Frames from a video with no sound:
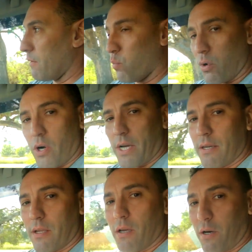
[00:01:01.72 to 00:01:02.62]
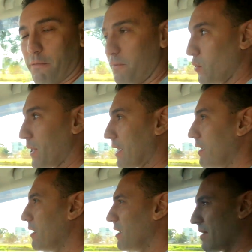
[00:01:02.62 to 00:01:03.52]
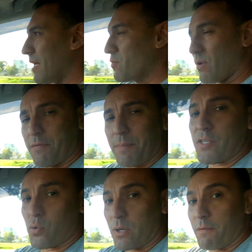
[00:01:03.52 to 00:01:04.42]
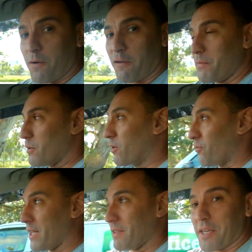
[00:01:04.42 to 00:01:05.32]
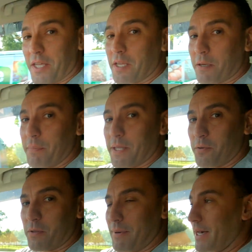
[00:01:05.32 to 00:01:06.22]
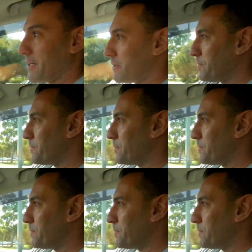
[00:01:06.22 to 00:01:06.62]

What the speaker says: wide of viewing. That's roughly about 25mm greater than any competitor on the market.